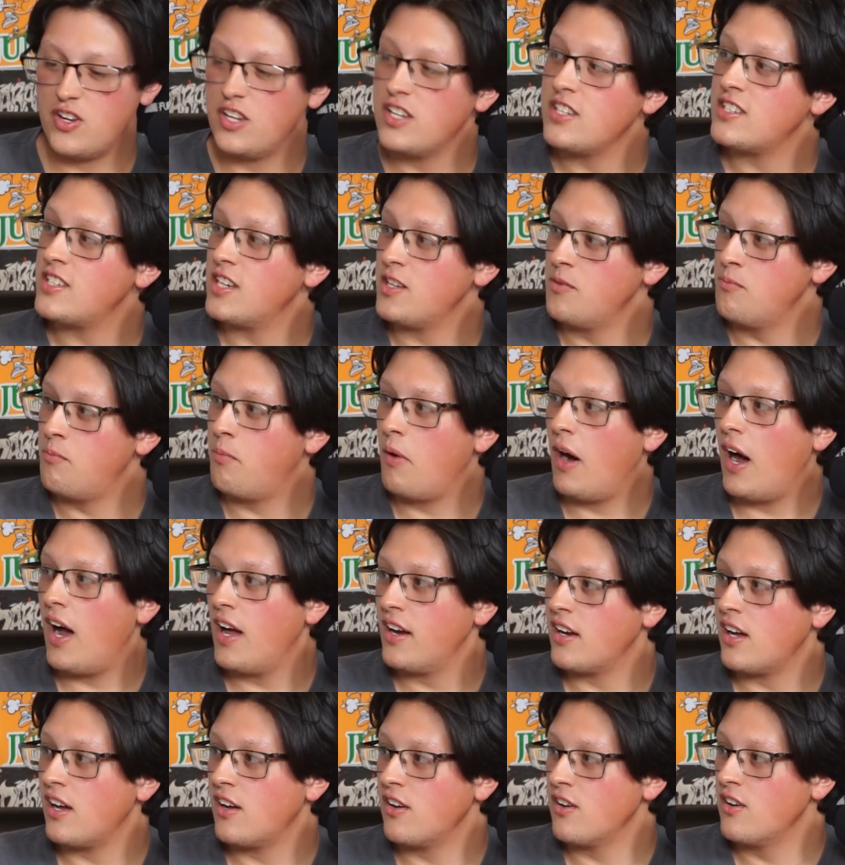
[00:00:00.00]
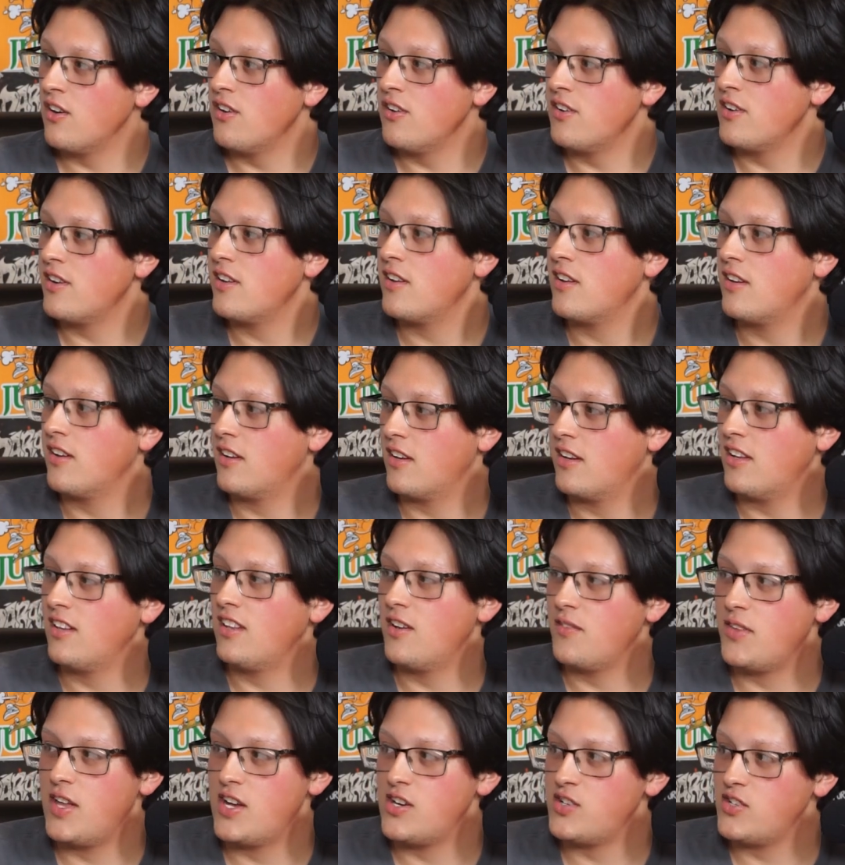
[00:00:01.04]
He said, bought, not earned.
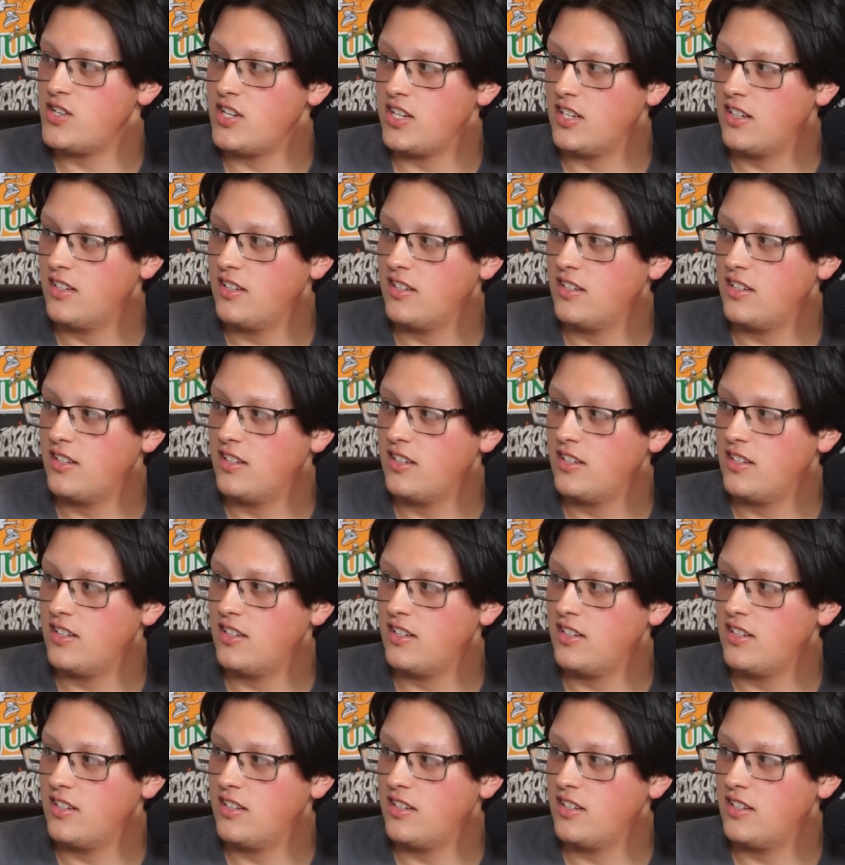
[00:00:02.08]
Love that shit.